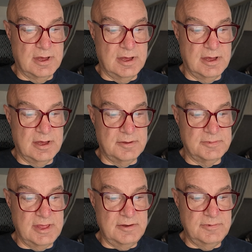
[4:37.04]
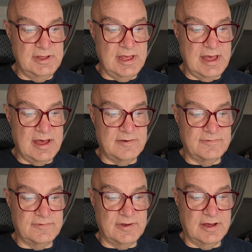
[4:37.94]
Then we
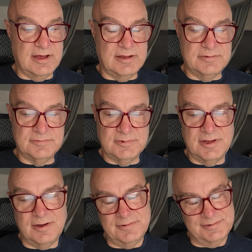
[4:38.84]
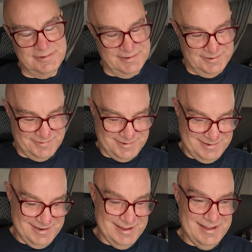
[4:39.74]
have this one.
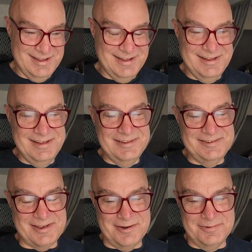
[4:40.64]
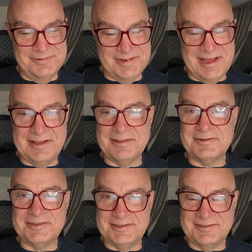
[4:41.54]
So I had a
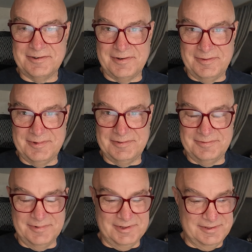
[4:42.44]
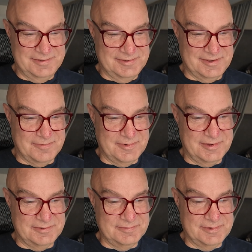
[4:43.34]
little disagreement with
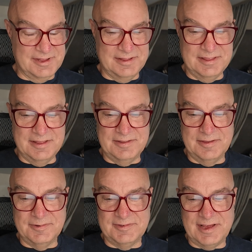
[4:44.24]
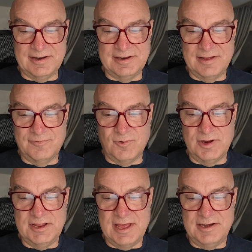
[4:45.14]
someone. It was on
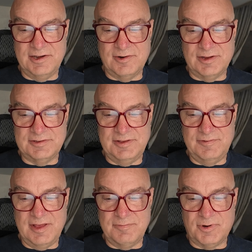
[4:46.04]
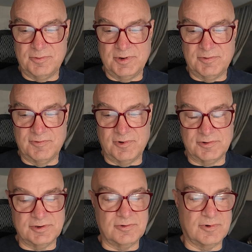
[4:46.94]
avoid getting your LTVA permit
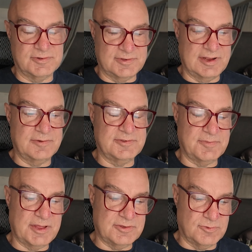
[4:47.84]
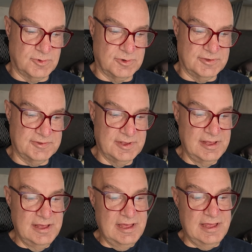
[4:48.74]
revoked in quartzsite. It was about the rules.
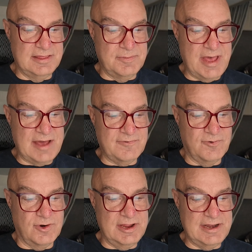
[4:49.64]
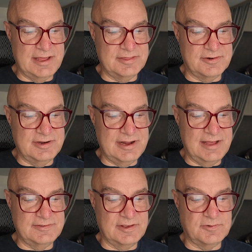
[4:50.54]
And the back
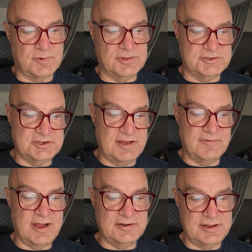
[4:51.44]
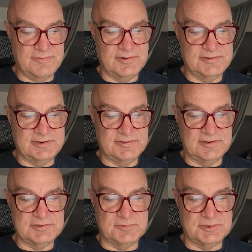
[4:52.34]
4939 says, well, the Chevron deference
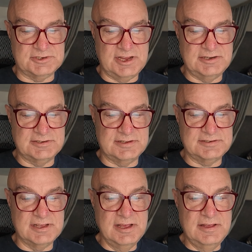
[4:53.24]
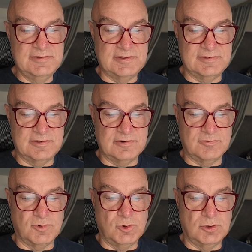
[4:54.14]
decision will change this since the
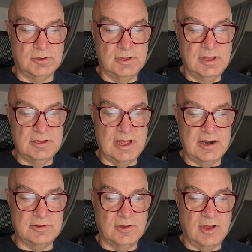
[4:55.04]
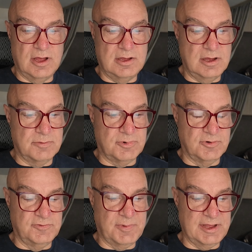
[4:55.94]
rule, not a law
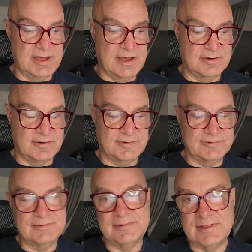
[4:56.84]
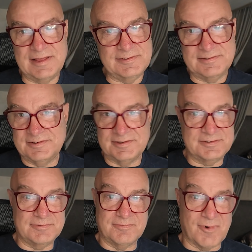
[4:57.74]
approved by Congress. That's
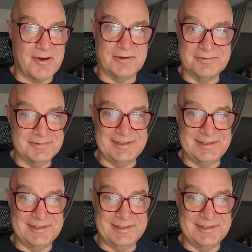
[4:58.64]
just wrong.